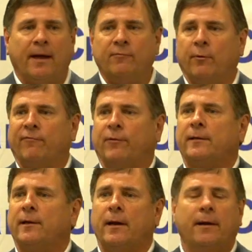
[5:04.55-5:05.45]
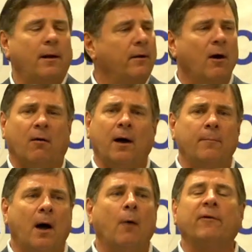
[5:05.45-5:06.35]
have you reflected on it? No,
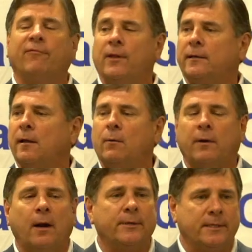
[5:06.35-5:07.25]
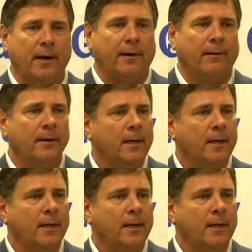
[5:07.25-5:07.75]
I'll reflect on it when I retire.